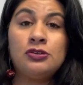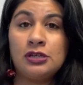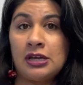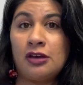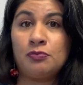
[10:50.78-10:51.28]
you
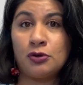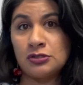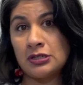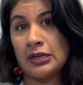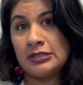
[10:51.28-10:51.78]
can have
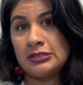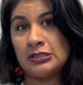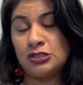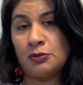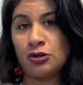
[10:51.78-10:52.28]
personalized
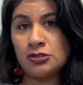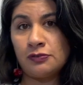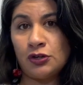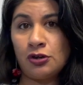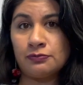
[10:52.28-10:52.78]
stitch markers
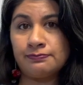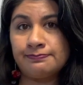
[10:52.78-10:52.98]
of your own.